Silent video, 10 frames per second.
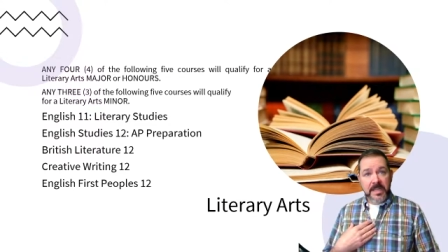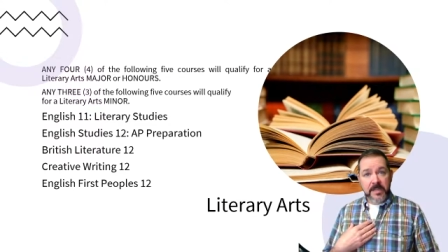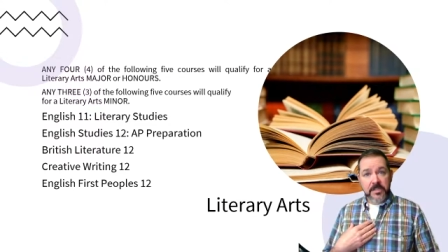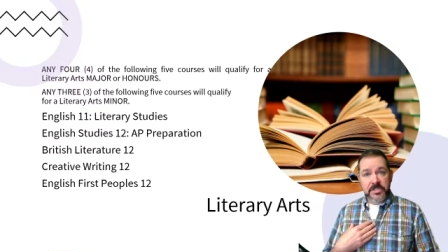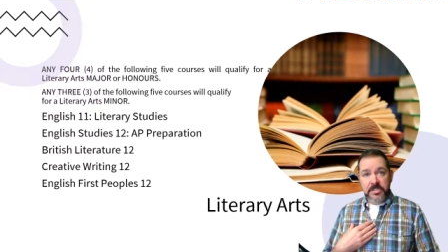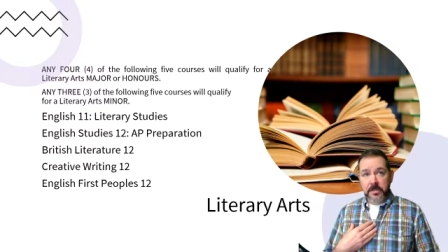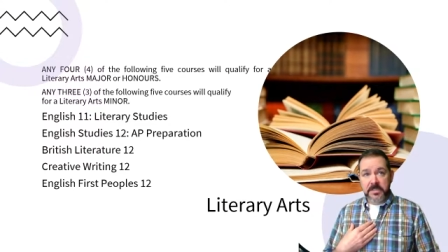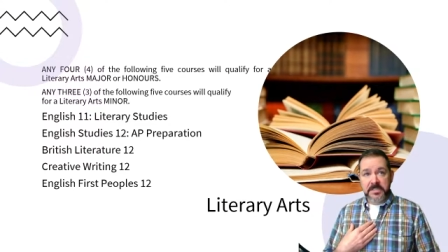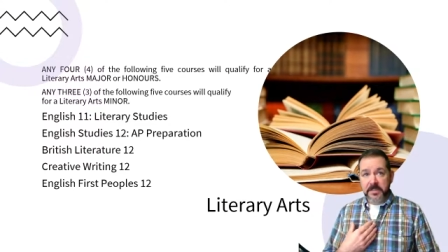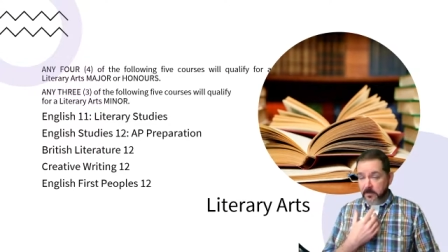English
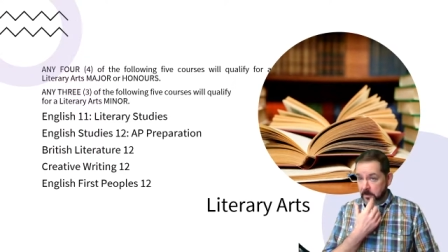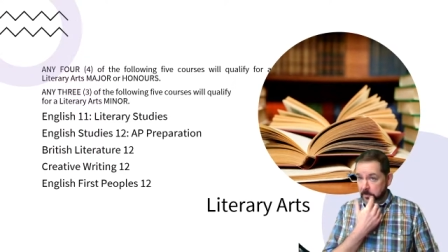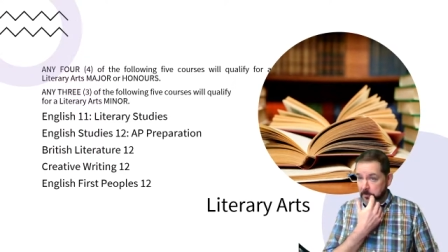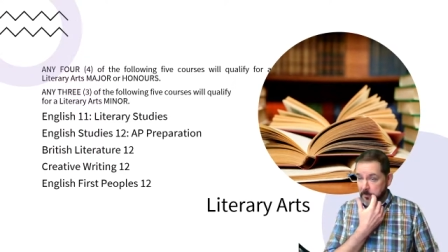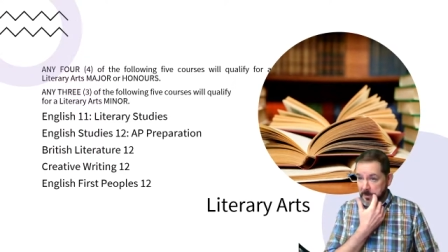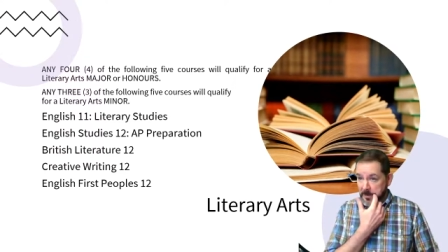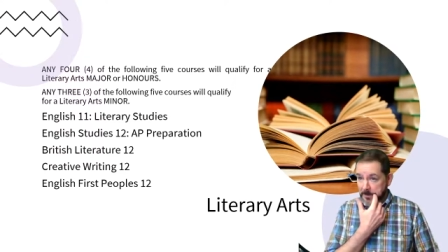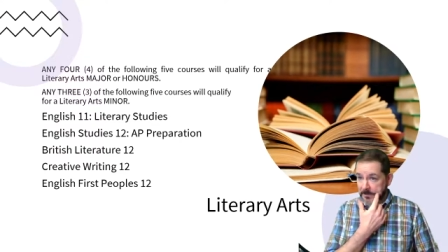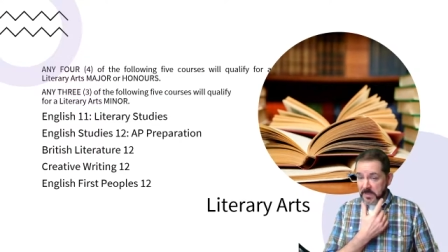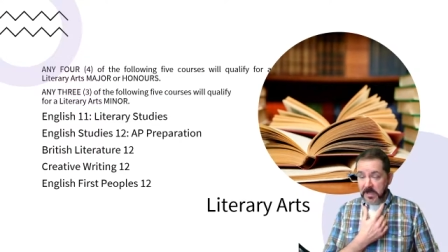looks the following way
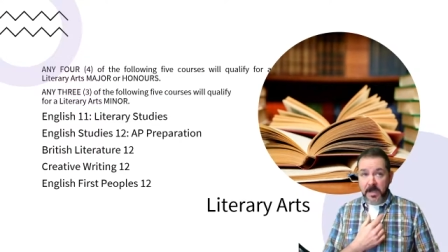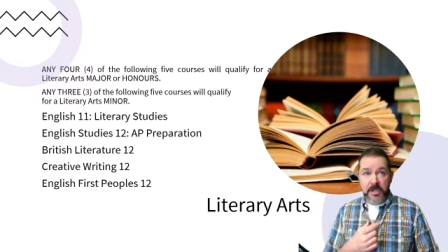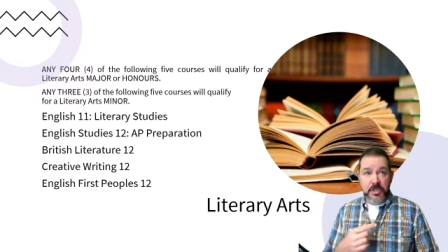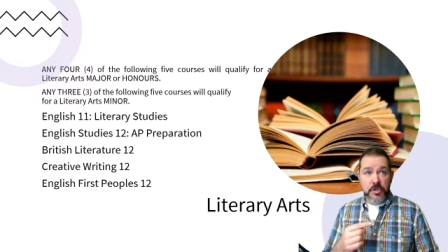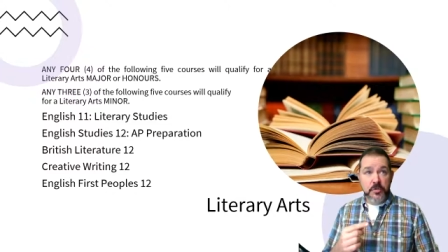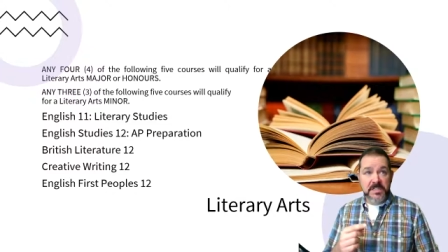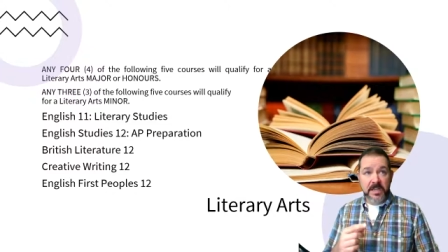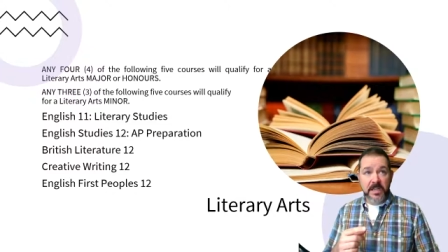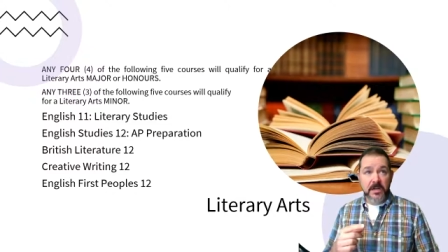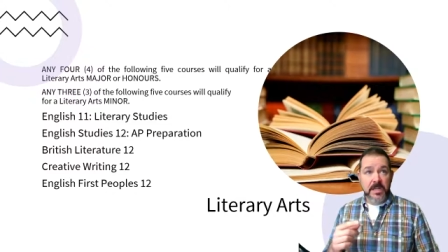uh, you would
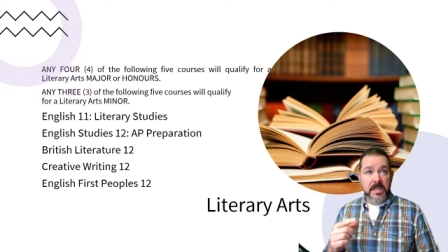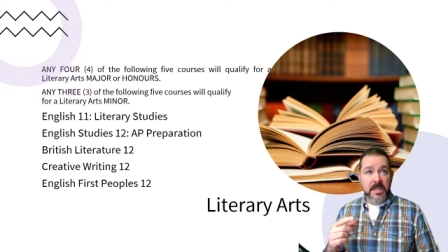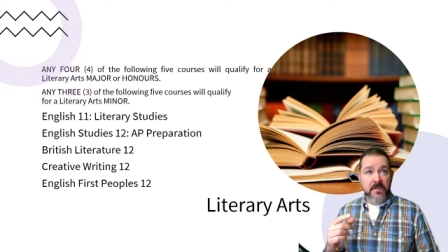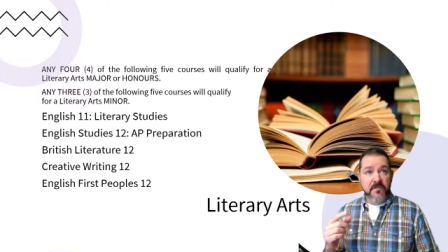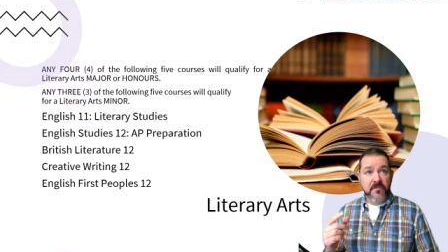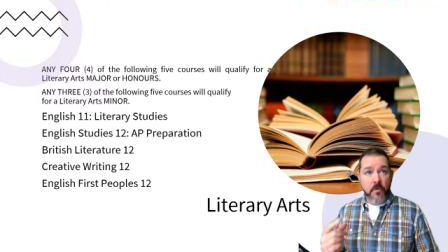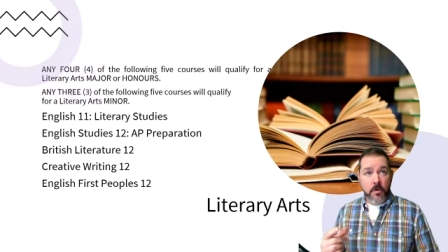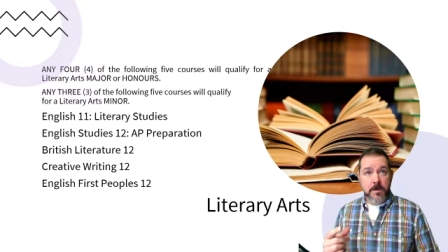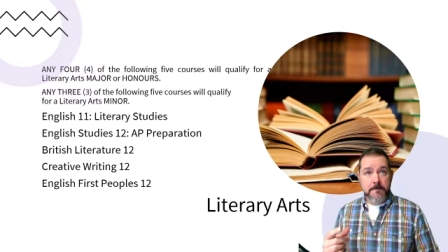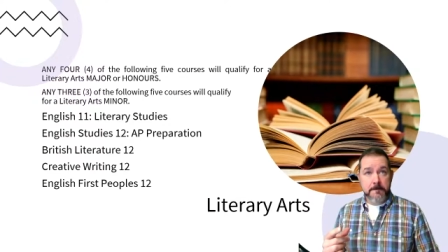take
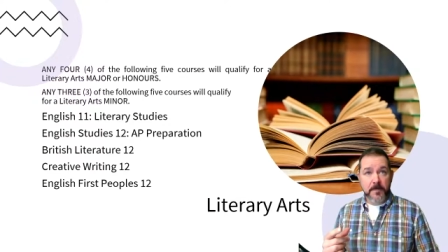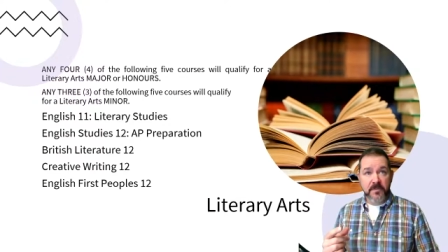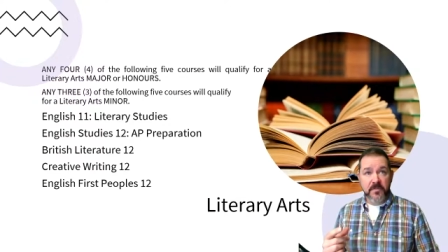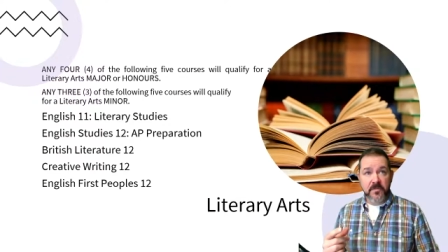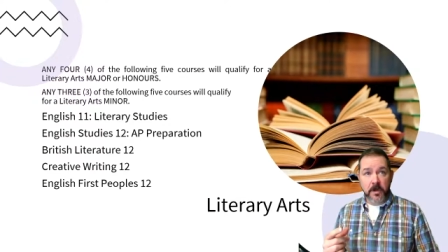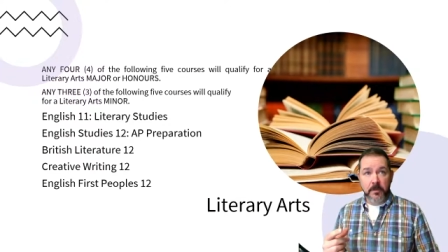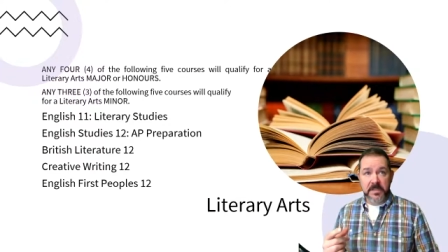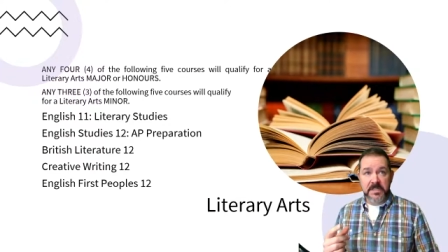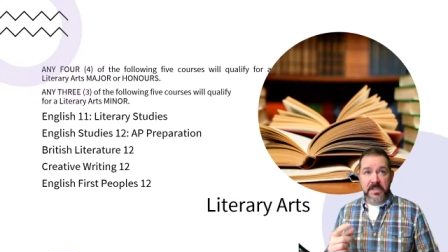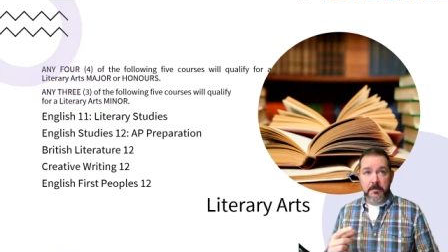four of the
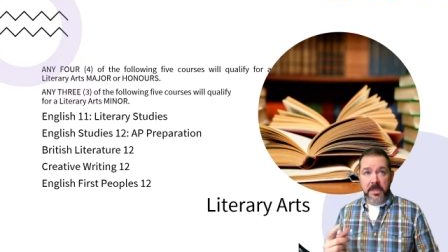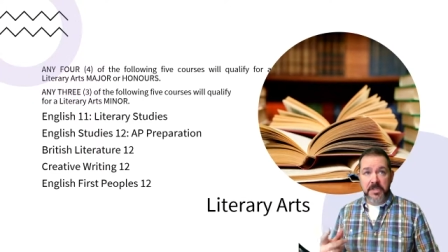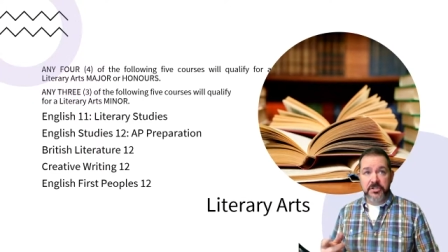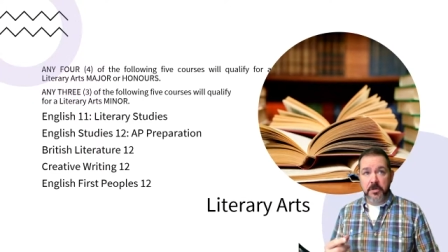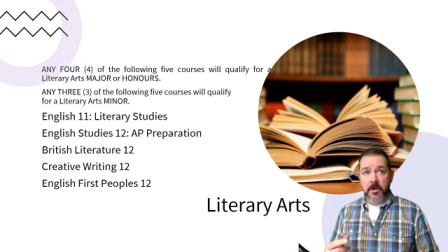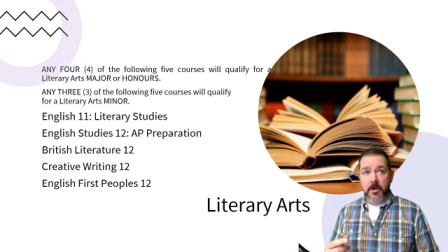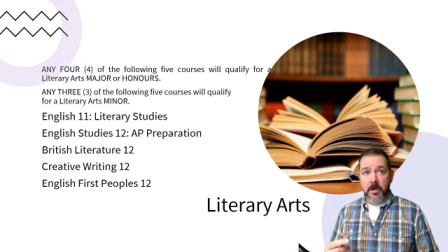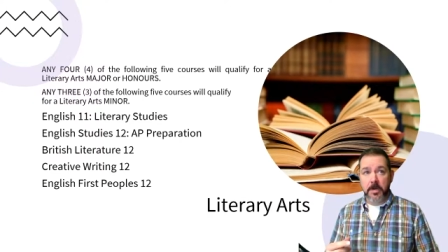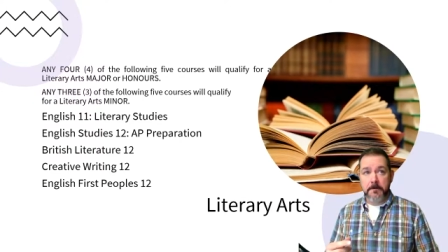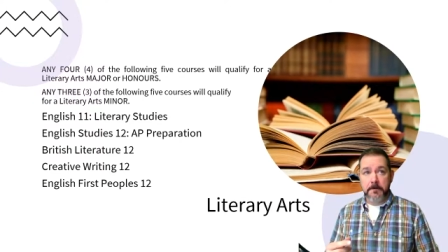following to get a major or an
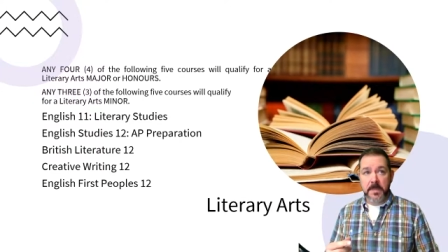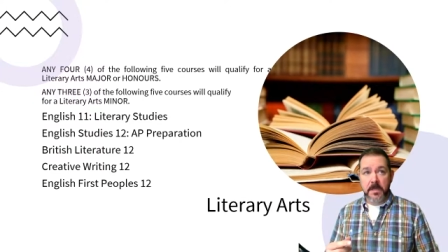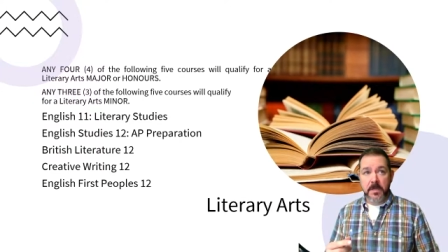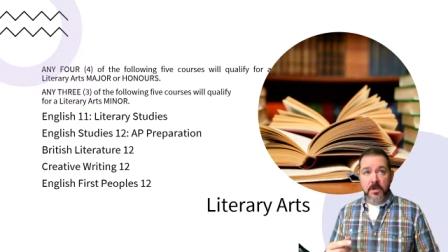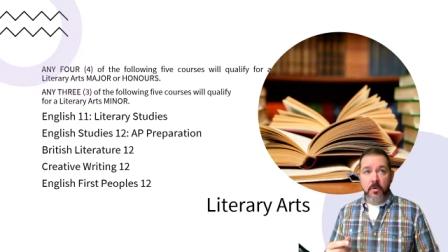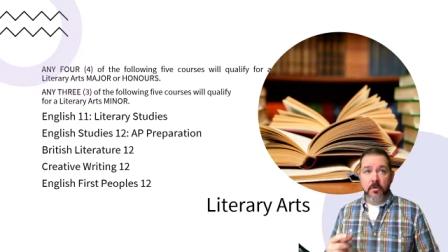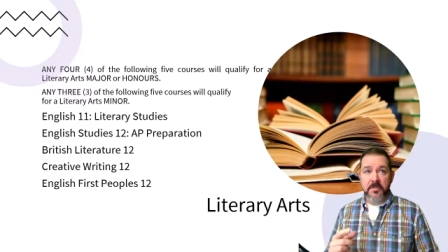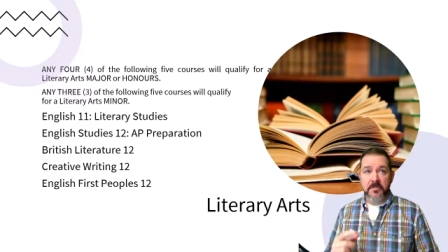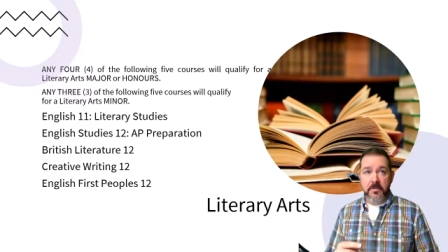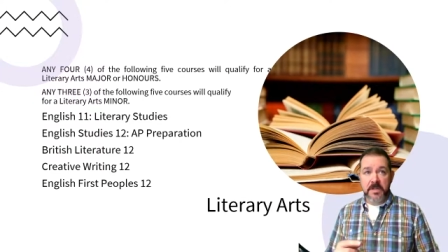honor, or
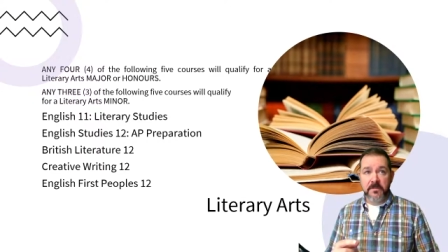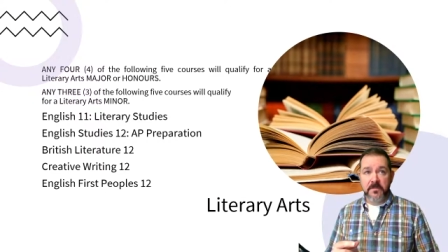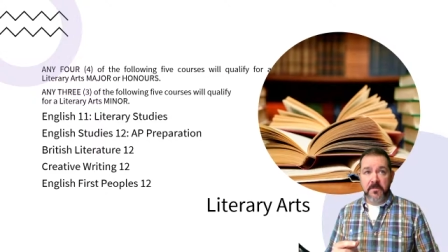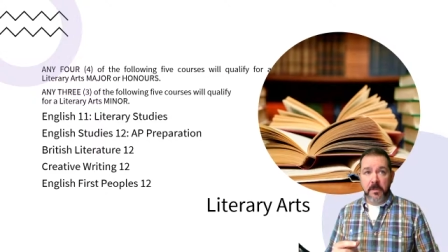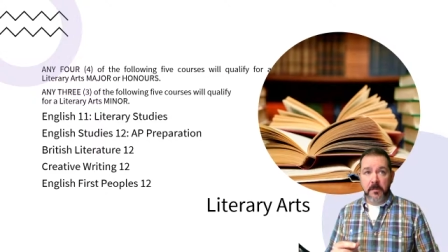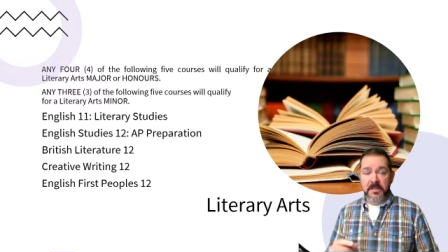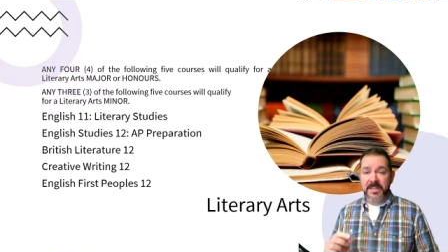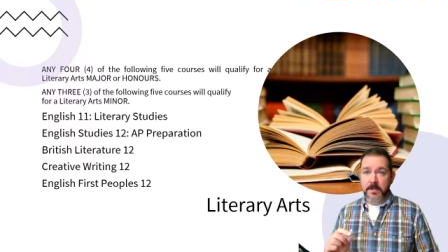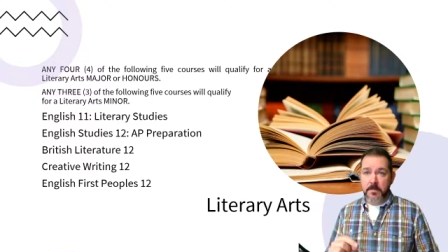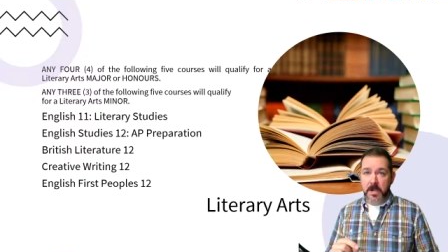three of the following
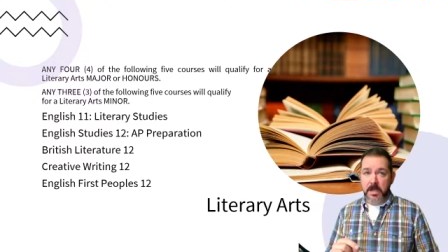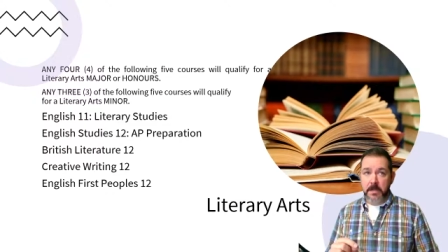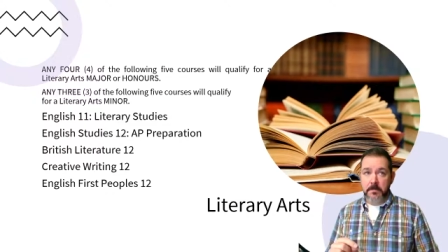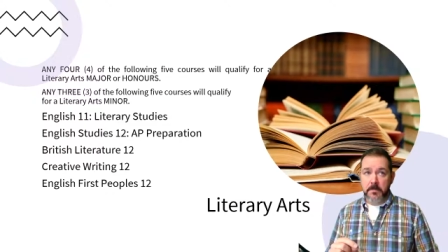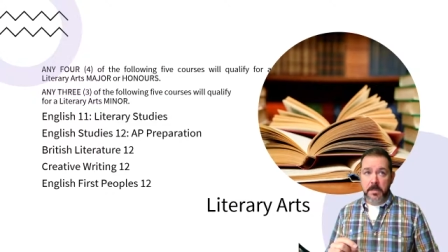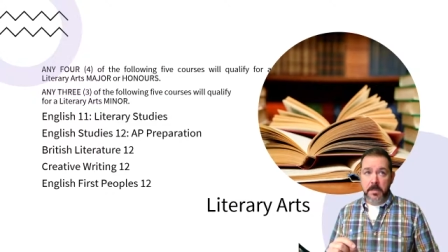to get a minor